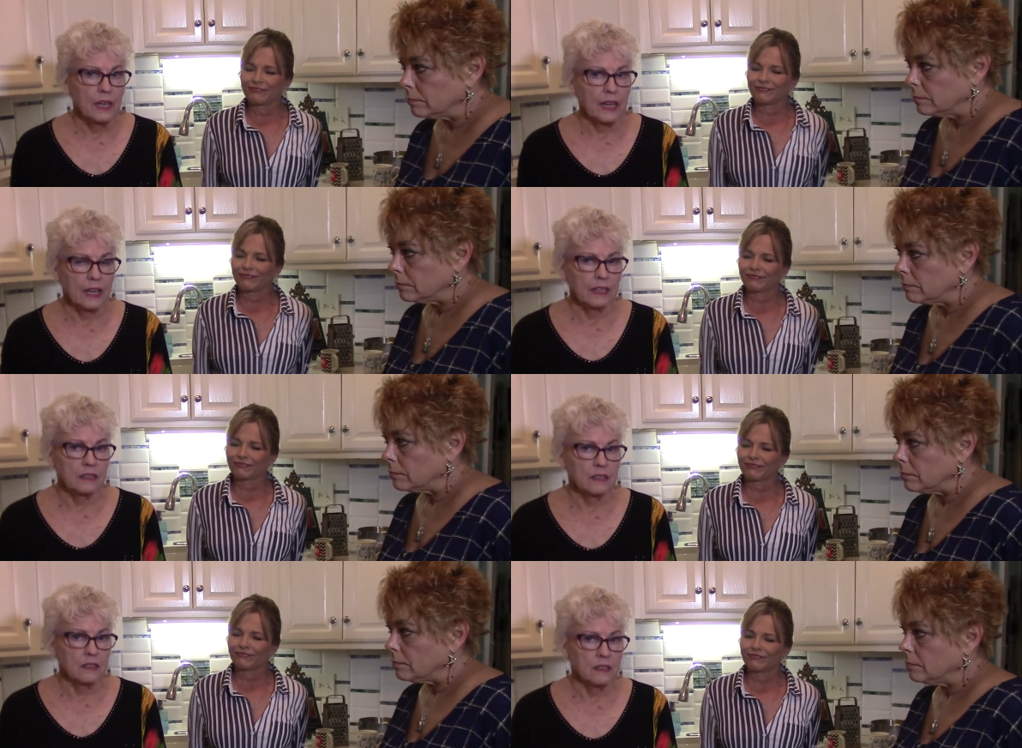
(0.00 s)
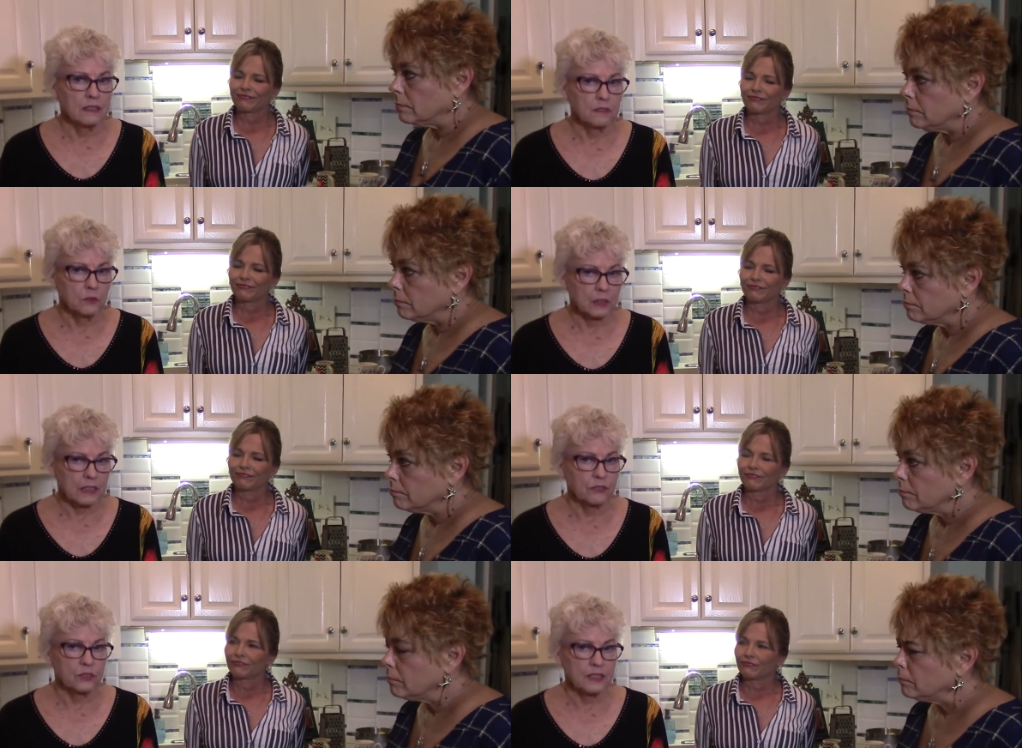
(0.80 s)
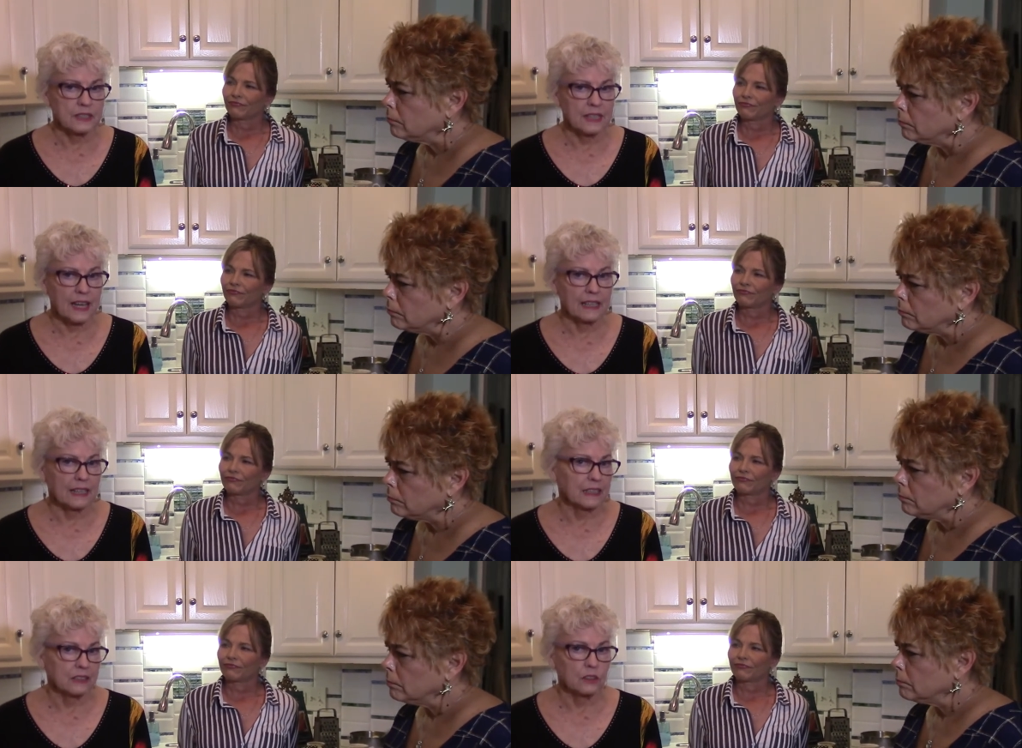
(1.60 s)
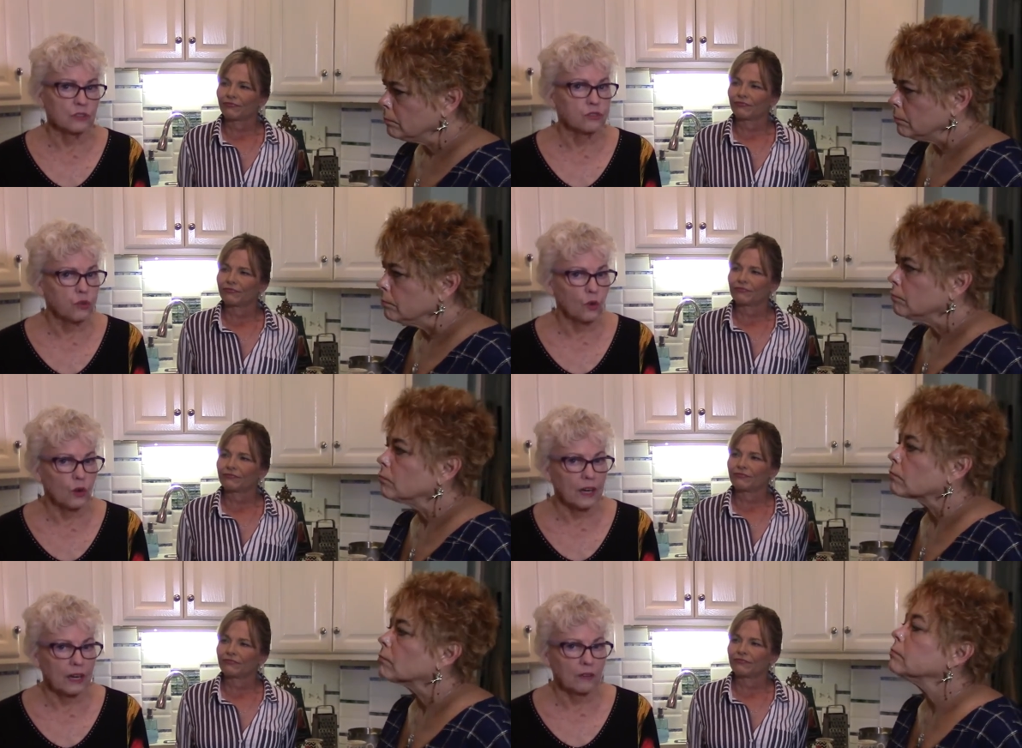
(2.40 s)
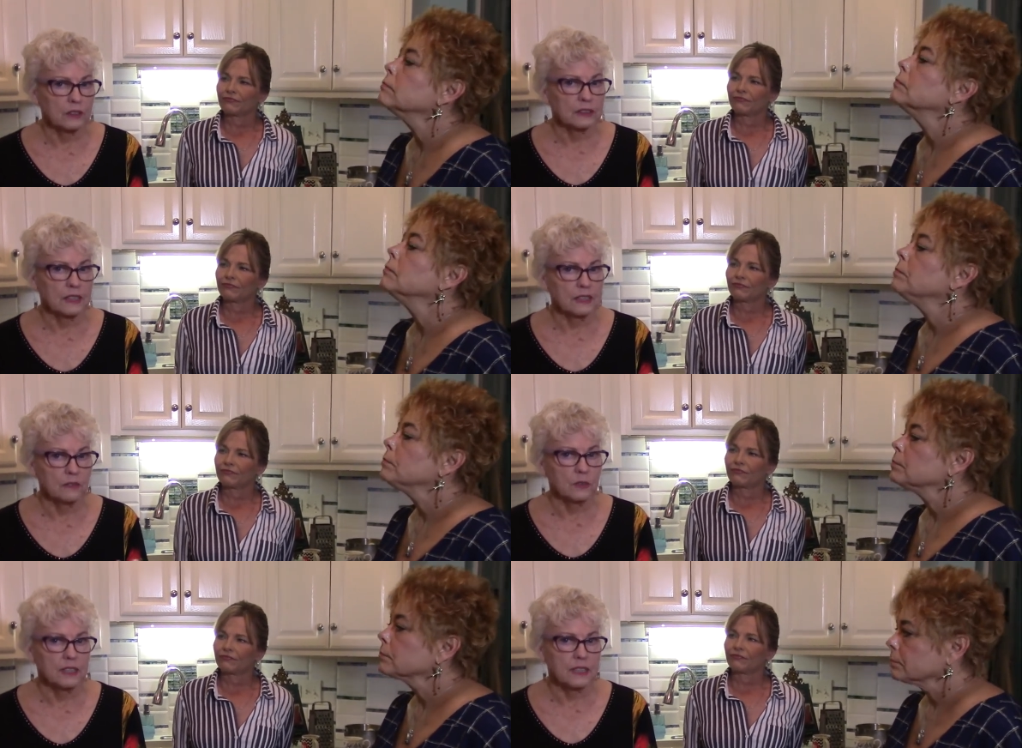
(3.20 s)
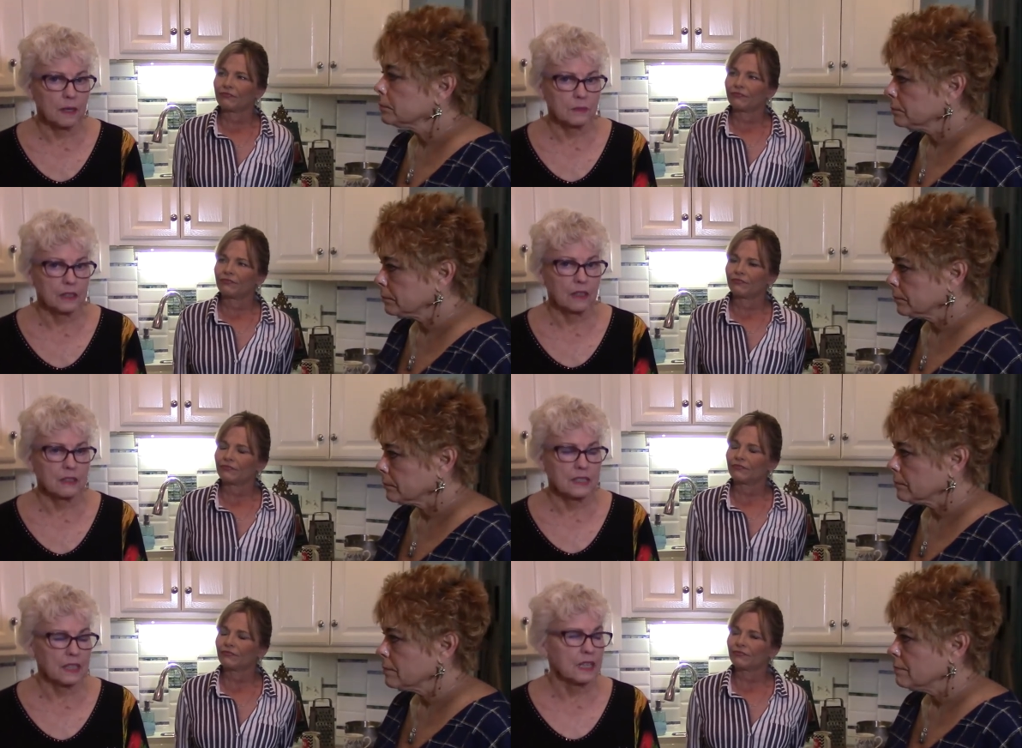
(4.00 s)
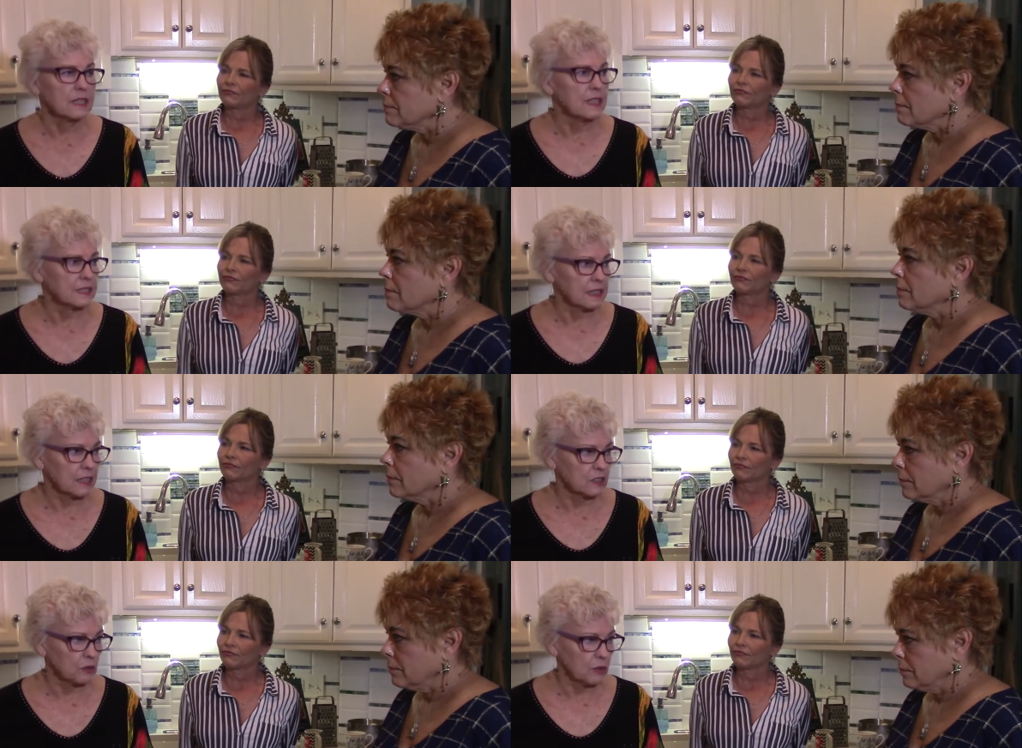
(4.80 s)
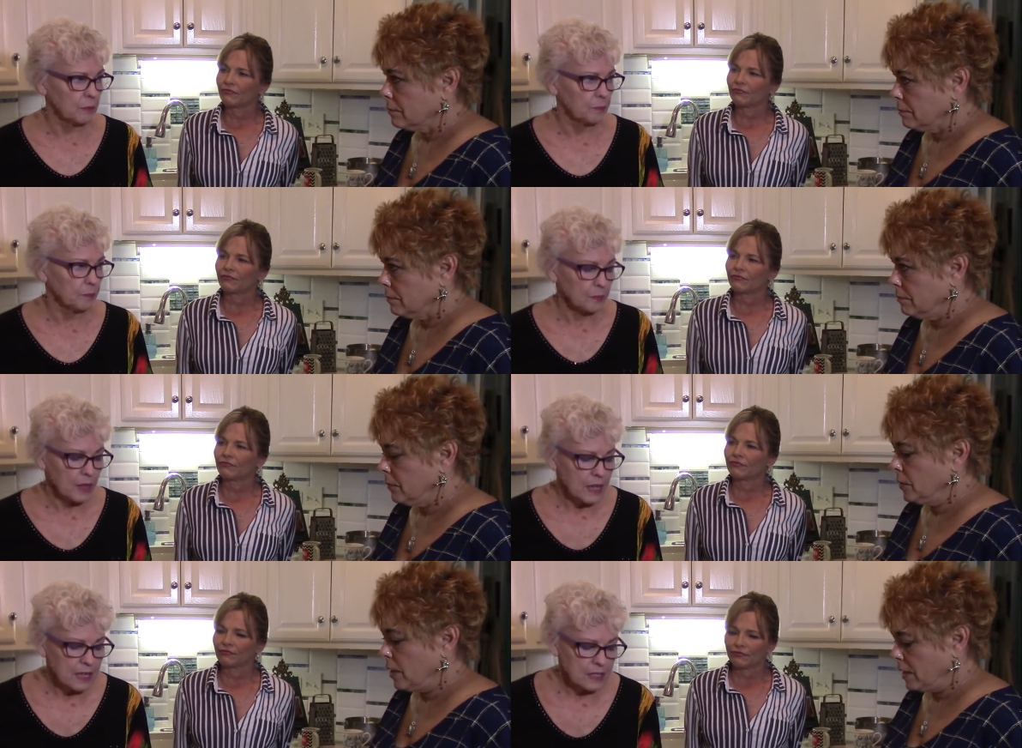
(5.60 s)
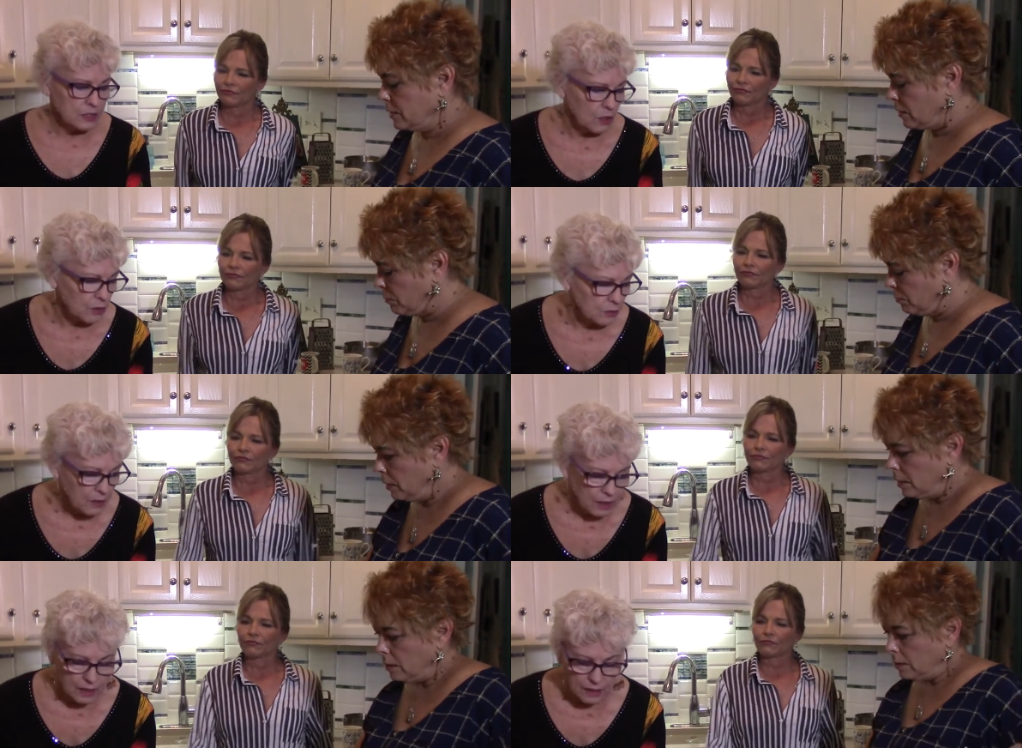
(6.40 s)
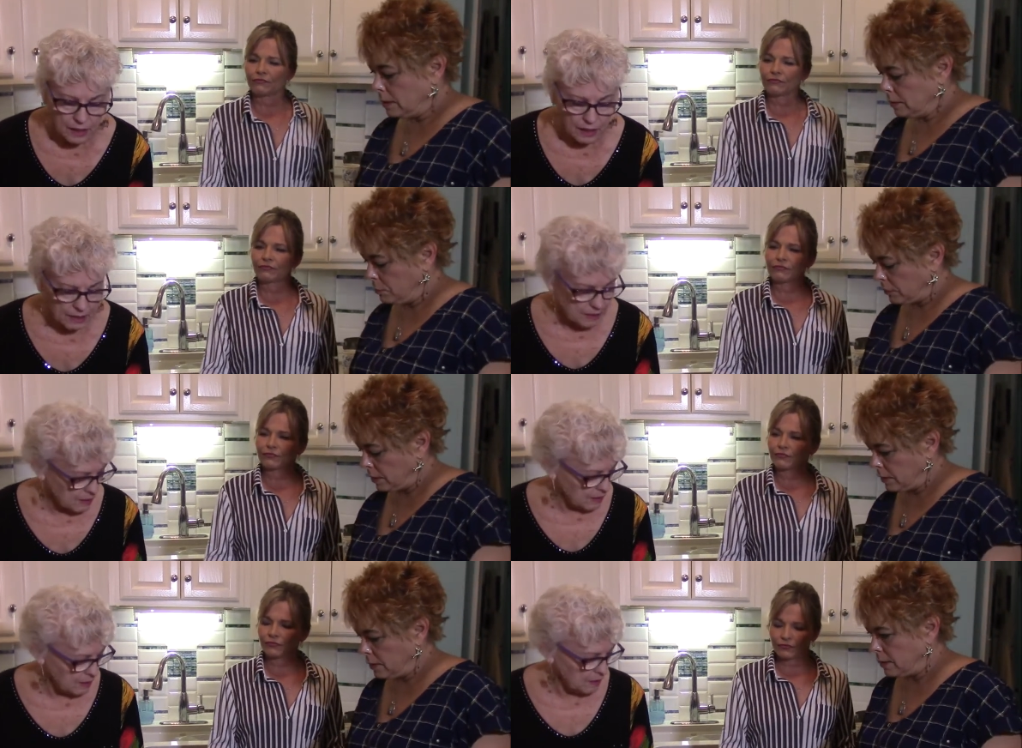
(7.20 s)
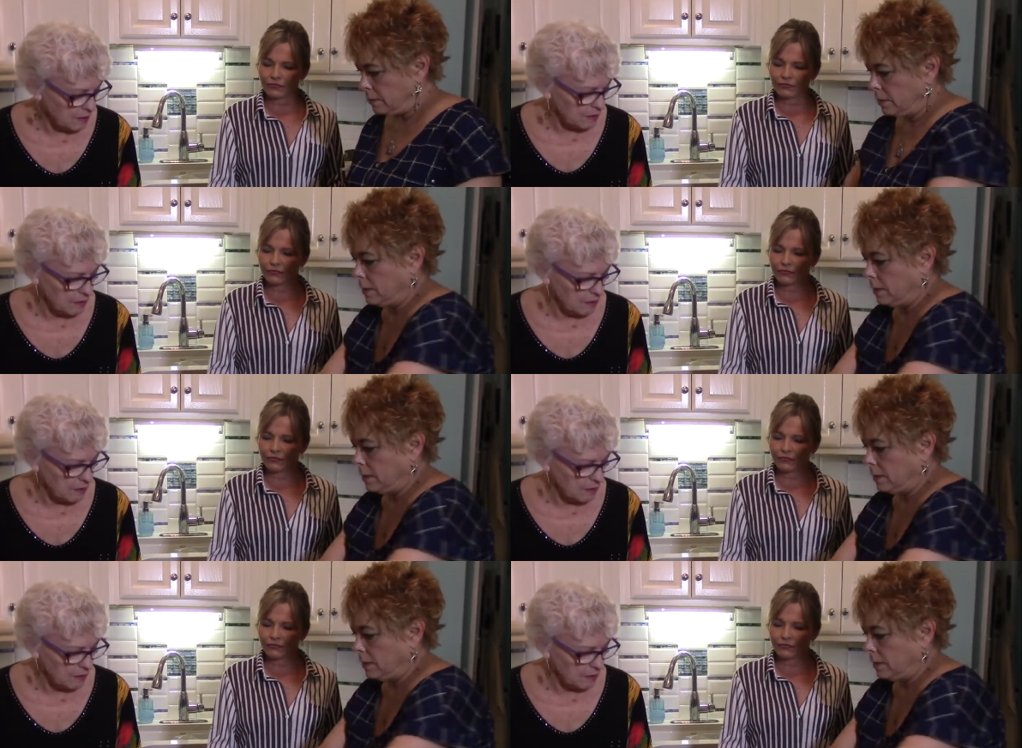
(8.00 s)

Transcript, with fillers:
Speaker 1: and we're going to freeze that like a good 4 hours, and then when it comes out, then it's ice cream. Okay, so let's put this in